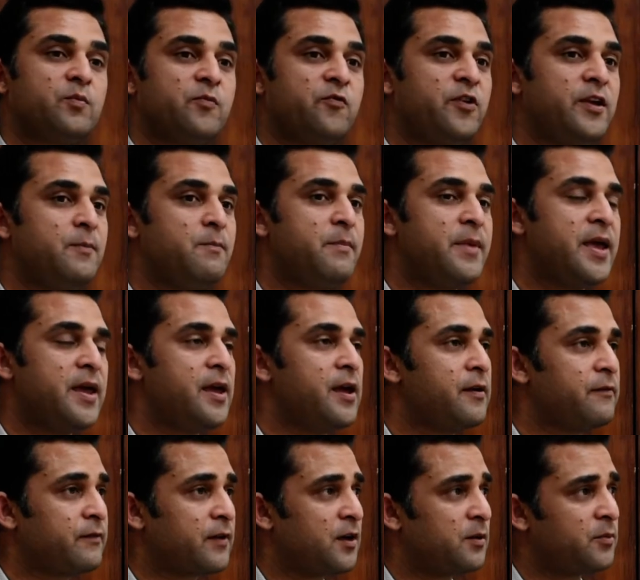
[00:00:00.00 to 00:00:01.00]
We may
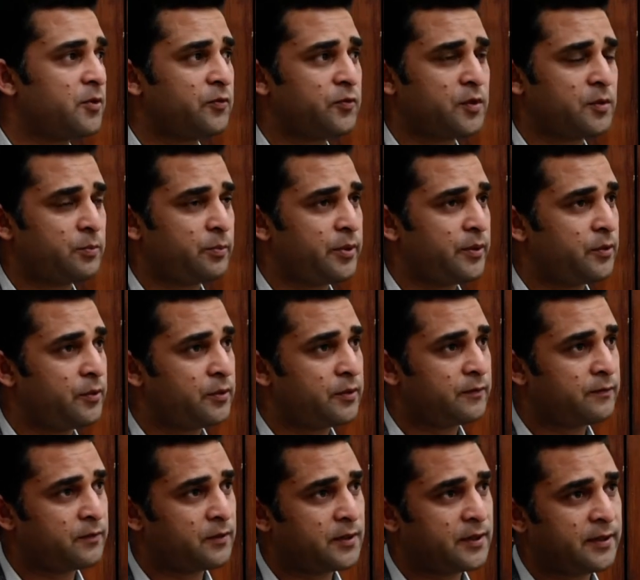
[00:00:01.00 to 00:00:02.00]
have come up with
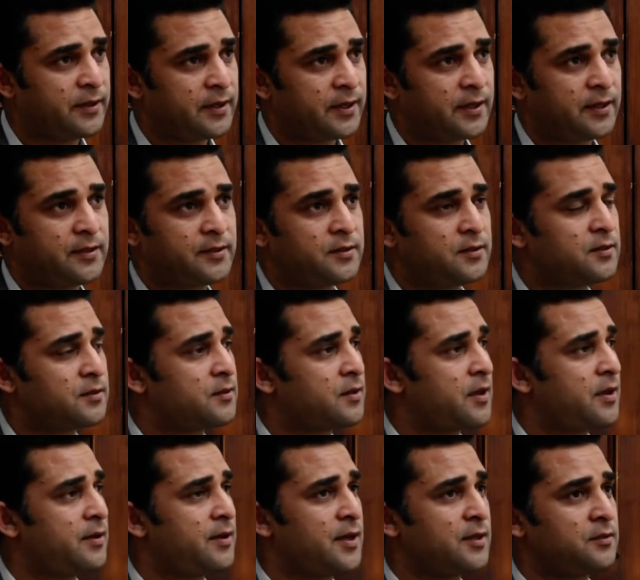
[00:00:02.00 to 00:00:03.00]
beautiful indicators
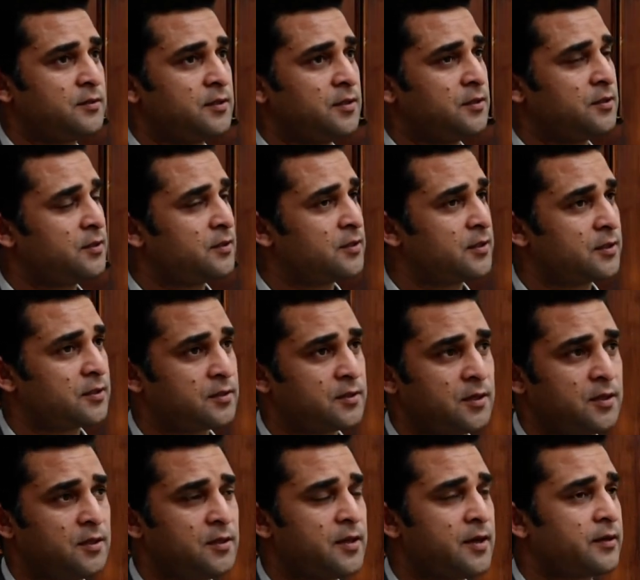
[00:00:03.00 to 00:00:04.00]
and SDG
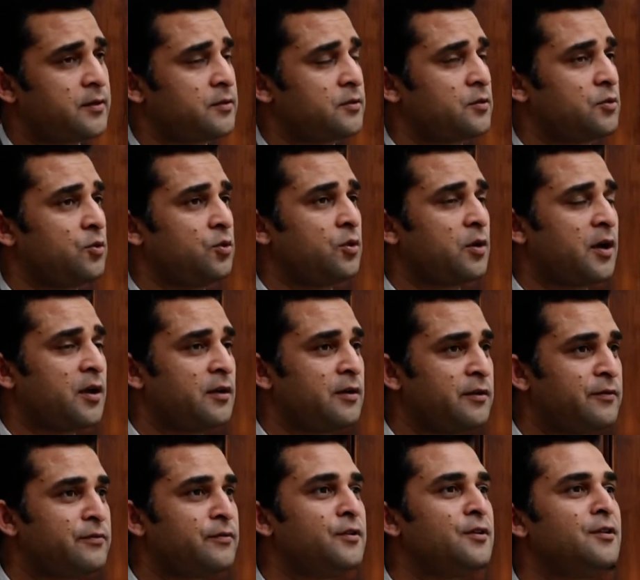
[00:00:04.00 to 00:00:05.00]
16 that's so
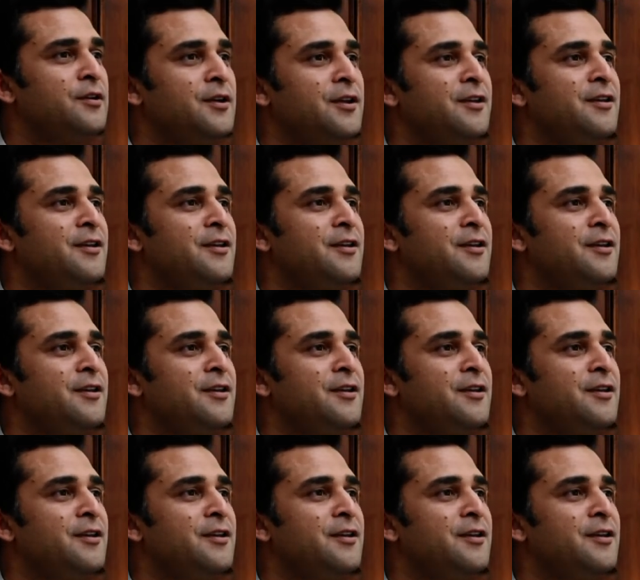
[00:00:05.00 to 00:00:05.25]
colorful,